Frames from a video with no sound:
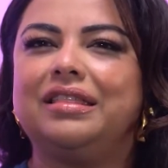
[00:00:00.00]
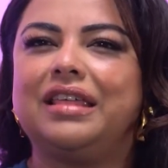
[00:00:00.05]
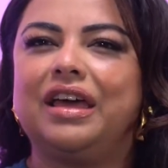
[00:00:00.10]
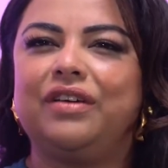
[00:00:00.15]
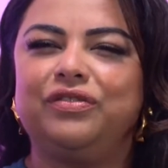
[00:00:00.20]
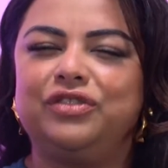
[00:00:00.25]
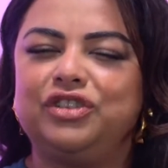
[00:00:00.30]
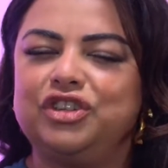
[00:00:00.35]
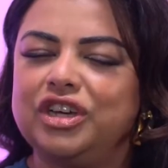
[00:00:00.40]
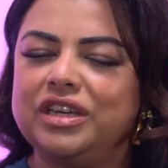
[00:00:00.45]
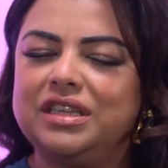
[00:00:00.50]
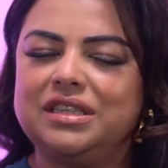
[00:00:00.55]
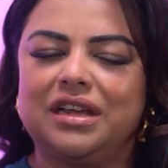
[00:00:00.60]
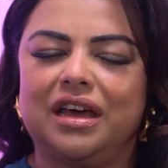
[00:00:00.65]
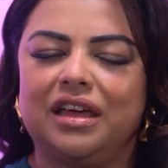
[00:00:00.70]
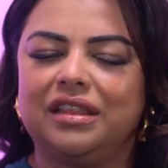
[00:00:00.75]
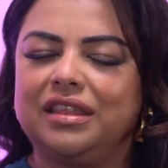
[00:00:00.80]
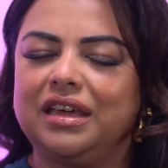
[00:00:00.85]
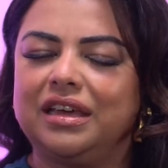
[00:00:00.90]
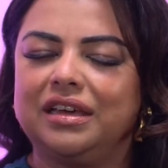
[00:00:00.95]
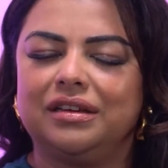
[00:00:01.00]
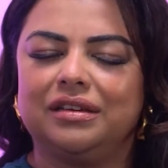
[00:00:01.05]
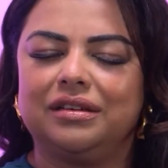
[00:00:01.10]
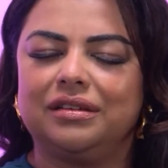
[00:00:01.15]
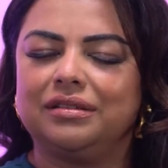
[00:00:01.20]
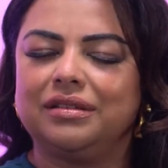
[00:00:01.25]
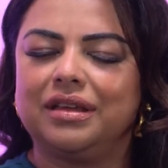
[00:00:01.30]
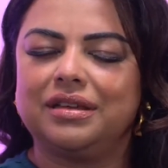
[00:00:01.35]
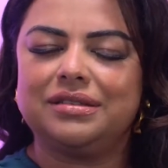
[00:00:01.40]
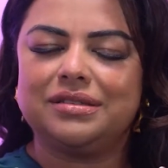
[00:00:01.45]
they've just, I think
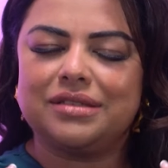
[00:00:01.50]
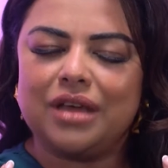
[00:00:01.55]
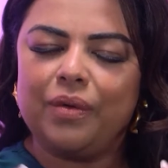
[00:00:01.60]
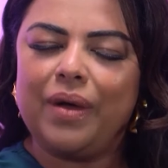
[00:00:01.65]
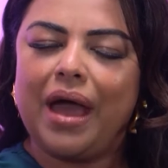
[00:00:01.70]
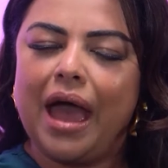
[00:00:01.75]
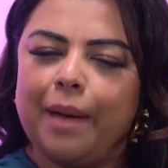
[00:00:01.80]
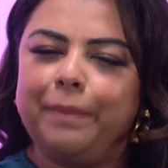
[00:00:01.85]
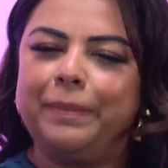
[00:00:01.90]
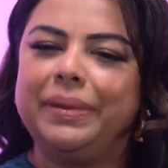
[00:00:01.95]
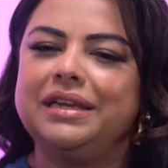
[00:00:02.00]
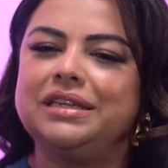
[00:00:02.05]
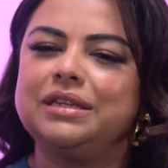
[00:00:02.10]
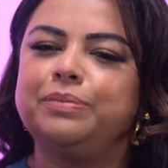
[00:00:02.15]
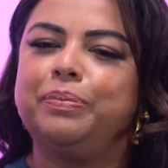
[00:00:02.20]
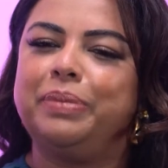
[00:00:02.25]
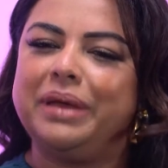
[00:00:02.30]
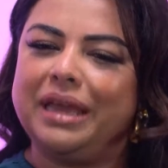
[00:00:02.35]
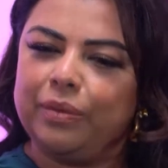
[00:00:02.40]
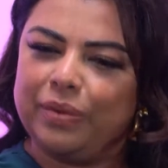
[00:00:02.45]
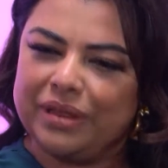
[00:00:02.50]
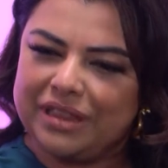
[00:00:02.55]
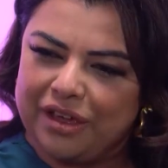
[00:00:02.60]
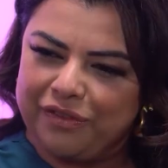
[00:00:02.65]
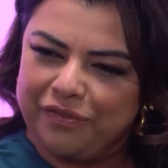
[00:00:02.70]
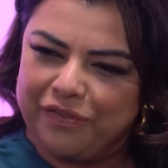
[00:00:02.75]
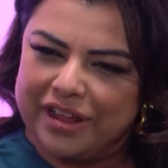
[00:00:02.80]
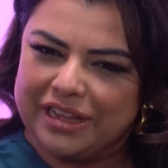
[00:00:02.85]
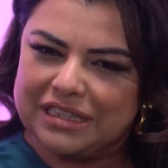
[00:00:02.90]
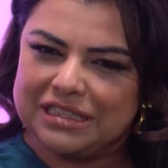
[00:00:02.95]
they're so happy to be with their
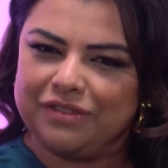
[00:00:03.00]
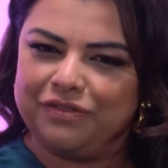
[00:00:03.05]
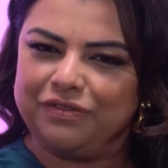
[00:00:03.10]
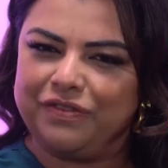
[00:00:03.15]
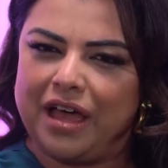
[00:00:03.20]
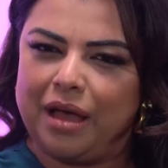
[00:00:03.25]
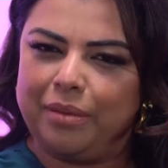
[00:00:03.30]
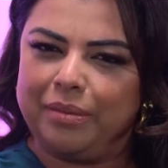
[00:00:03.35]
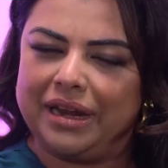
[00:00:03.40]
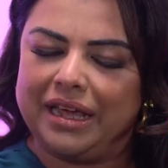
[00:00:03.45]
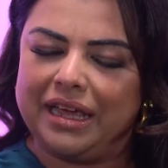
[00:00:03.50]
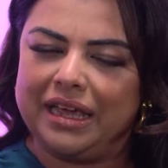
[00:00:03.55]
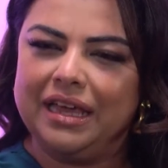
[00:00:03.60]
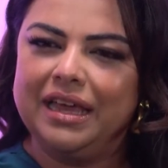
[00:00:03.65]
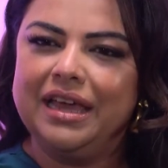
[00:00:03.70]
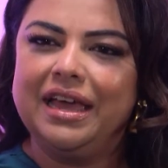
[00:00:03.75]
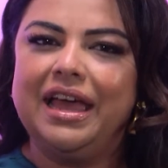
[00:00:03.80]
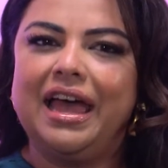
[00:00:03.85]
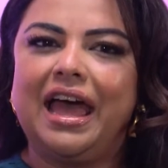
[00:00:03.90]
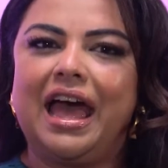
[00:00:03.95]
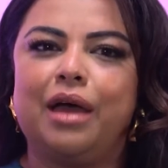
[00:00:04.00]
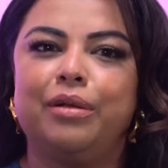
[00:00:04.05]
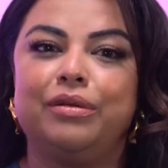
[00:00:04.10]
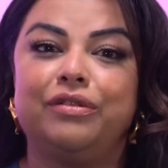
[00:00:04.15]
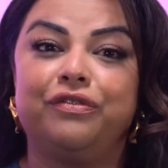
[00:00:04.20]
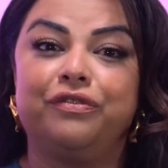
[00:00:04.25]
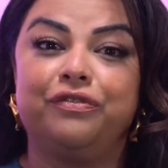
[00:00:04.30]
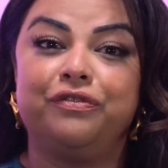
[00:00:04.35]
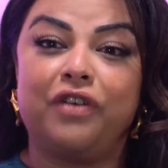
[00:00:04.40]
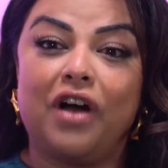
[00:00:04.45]
friends and family
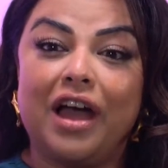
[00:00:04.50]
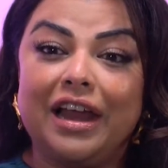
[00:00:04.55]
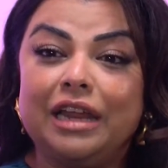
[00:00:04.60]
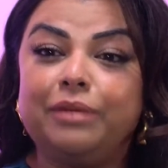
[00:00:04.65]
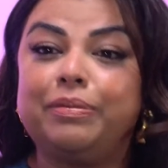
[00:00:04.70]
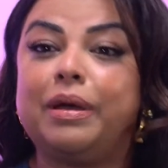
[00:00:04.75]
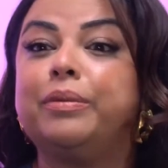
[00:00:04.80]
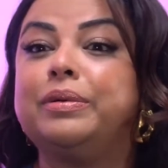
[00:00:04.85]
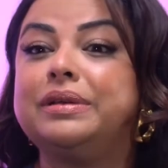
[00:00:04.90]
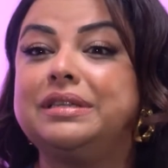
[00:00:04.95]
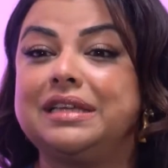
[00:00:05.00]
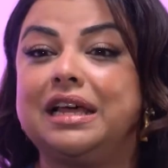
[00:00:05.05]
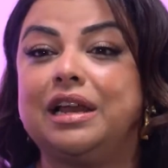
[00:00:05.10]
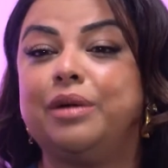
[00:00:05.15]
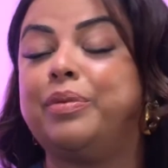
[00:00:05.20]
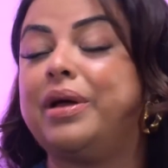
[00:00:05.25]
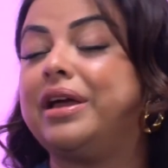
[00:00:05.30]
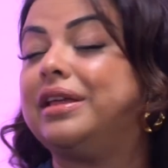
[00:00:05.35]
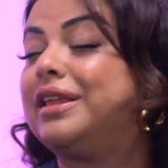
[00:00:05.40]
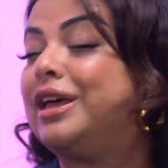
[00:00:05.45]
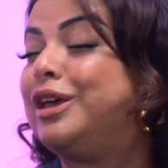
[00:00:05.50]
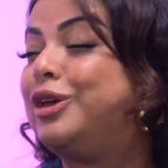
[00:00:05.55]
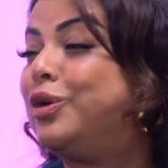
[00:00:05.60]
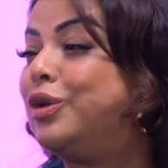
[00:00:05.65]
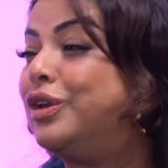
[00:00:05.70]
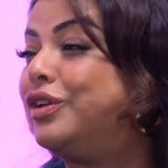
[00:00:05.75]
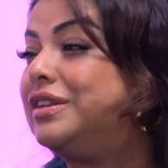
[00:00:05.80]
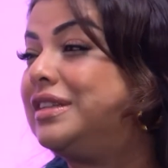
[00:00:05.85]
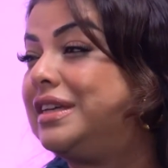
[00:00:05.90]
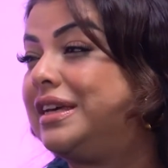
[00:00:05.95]
and finally be able to celebrate their
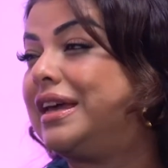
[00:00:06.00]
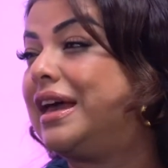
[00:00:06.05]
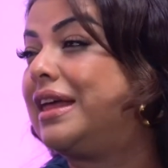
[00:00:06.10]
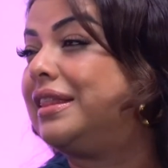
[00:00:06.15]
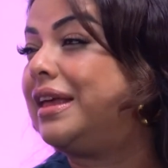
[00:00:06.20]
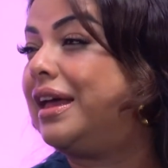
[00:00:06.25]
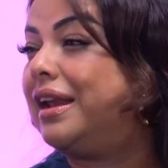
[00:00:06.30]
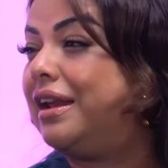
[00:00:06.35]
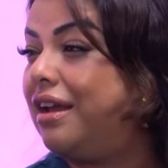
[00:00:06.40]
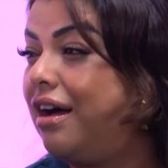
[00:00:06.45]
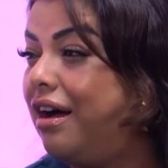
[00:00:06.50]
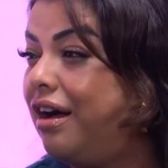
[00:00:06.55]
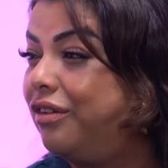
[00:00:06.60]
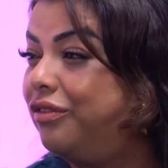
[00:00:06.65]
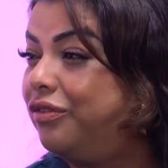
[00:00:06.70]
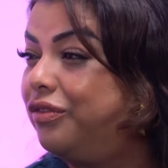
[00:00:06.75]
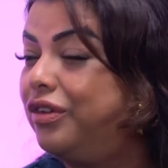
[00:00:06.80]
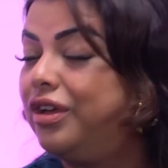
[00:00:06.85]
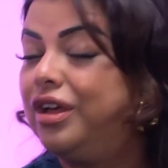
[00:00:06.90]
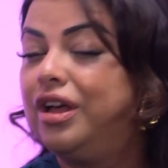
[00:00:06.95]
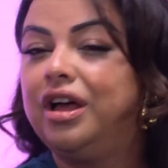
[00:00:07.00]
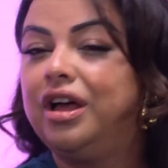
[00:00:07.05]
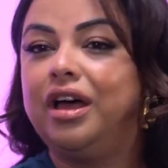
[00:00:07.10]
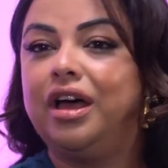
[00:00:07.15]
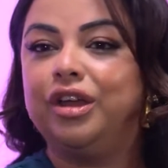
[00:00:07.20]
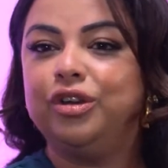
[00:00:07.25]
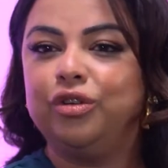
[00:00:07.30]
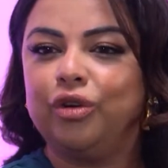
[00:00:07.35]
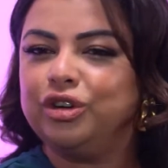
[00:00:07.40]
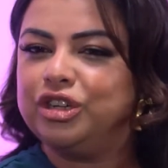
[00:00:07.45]
unity and their love,
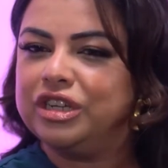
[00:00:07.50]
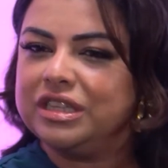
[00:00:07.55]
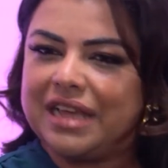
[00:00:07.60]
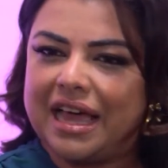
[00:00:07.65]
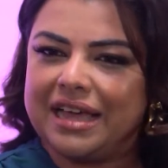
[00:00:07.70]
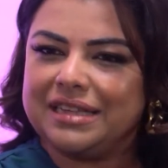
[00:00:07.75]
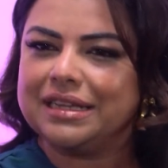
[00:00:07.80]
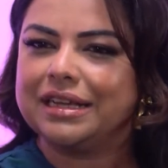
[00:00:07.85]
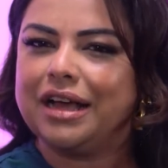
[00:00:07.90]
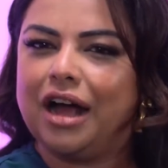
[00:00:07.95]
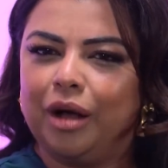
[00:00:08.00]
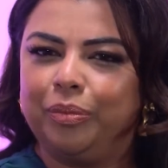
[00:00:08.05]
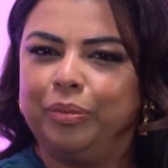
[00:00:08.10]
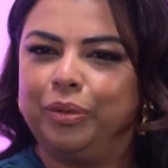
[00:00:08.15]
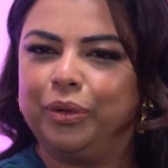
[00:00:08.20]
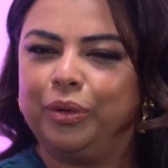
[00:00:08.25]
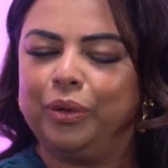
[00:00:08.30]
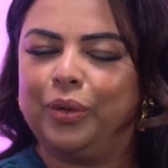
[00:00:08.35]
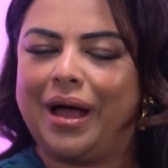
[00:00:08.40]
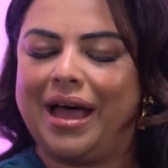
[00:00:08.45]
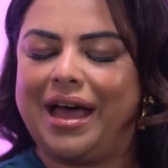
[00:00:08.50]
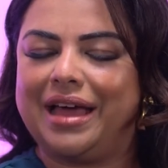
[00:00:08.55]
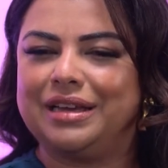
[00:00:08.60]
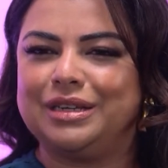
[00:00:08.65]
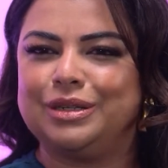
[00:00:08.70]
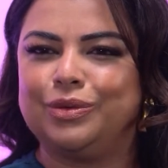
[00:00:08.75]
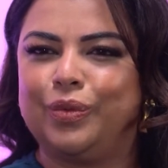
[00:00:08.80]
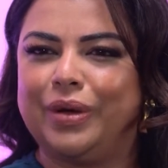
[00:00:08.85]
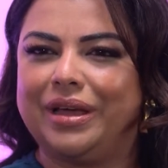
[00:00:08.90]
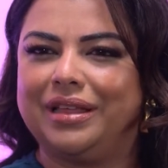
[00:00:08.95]
not just as a couple
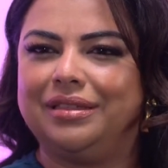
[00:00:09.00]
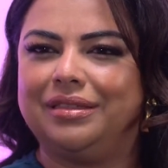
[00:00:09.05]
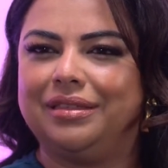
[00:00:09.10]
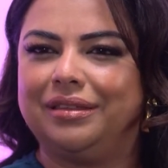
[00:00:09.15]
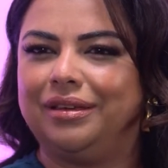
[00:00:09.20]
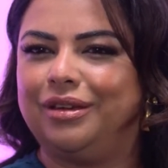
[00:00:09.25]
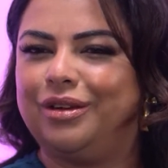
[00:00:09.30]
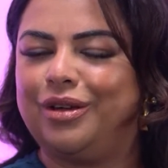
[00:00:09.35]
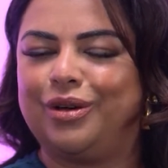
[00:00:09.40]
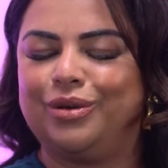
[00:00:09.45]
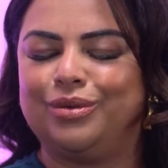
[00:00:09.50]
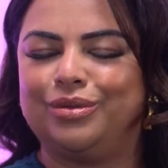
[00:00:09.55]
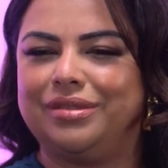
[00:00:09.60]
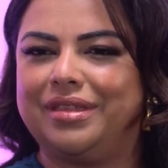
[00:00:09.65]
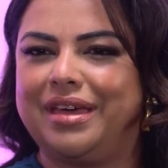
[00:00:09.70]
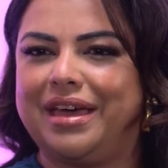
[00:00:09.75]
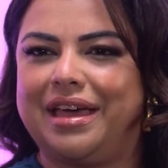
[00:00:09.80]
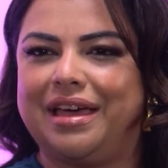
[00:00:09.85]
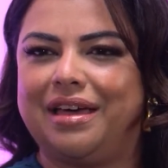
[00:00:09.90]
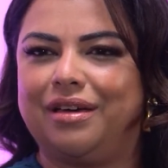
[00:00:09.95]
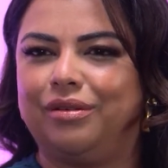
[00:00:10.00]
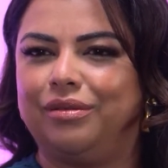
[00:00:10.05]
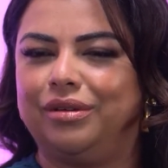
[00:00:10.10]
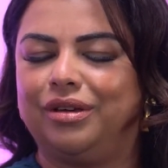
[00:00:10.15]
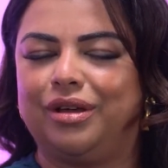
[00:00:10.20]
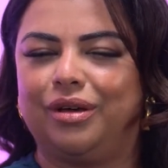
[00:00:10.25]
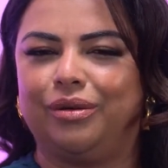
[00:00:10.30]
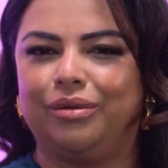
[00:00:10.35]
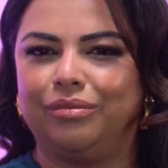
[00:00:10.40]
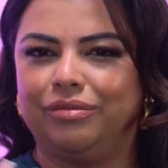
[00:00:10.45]
and with, you know, their, you
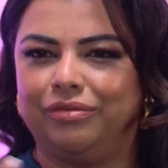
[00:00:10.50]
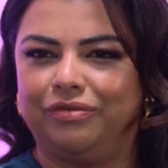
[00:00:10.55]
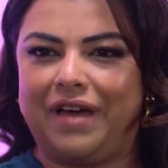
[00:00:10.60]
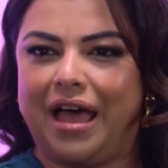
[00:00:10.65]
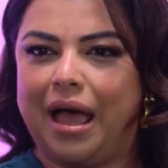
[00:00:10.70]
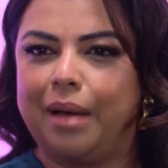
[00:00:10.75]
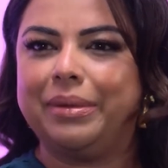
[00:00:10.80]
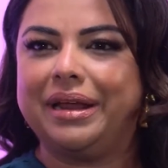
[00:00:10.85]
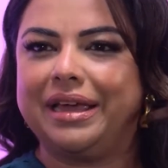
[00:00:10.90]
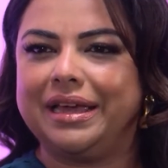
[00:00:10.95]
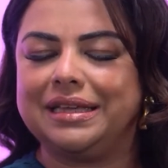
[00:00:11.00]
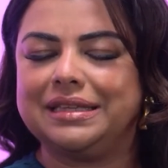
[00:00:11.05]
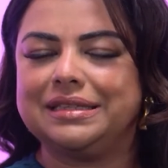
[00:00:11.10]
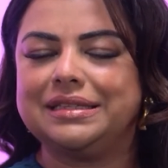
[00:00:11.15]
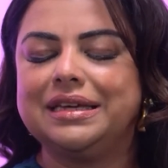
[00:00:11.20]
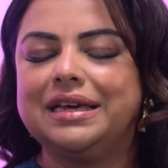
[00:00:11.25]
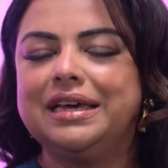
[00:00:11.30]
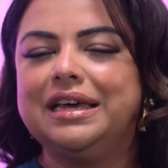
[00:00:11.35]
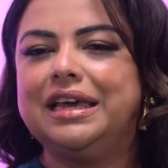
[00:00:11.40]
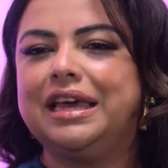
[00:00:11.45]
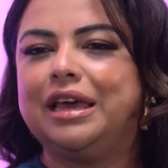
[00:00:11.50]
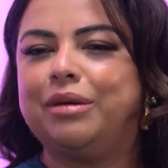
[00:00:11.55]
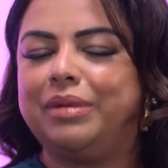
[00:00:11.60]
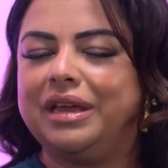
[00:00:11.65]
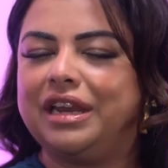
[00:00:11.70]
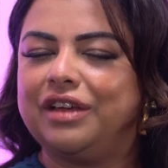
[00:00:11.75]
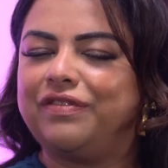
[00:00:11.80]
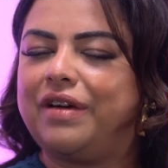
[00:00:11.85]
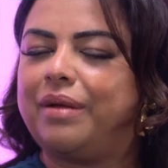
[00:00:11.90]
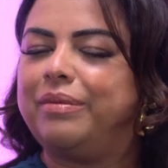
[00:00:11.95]
know, families,
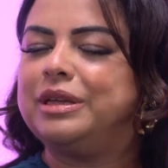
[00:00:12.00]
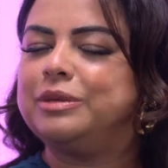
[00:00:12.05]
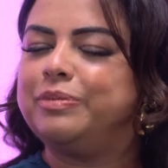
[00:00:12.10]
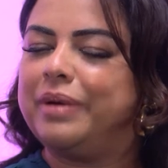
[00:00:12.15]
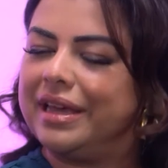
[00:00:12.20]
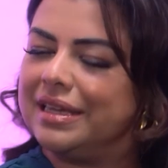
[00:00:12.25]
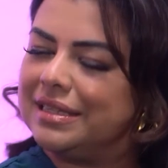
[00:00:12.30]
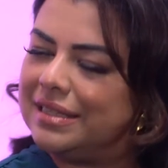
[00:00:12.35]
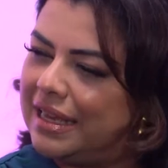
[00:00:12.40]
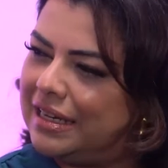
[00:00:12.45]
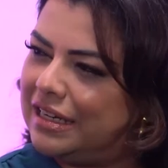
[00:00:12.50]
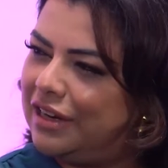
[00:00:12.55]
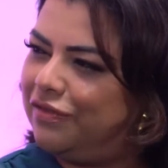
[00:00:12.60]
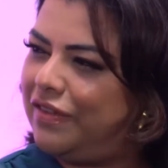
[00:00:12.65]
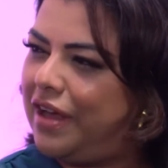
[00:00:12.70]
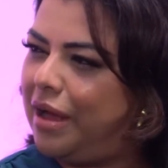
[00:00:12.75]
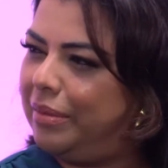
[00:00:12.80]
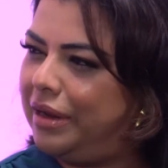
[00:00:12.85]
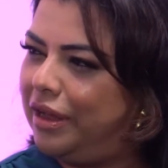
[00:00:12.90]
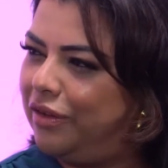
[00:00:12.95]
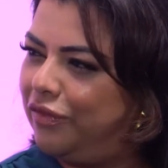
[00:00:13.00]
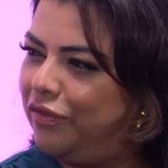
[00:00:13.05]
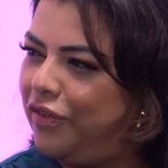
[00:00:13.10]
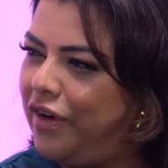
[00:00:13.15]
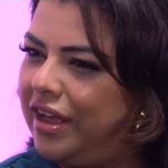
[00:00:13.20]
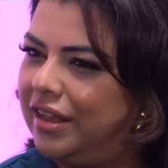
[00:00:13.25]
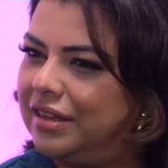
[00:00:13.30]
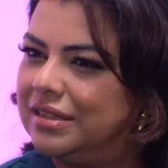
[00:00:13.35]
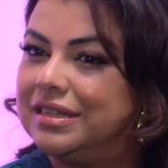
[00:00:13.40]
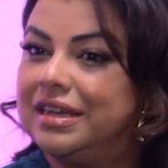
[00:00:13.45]
immediate families, but extended family and
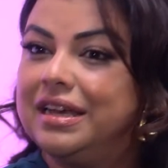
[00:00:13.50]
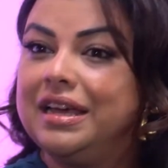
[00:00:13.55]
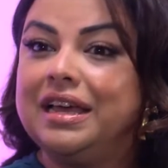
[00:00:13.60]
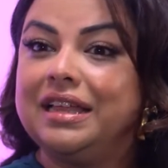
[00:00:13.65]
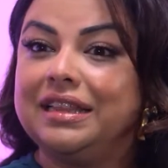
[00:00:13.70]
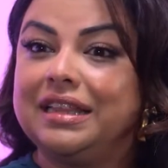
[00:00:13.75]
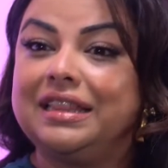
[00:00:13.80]
friends, mm.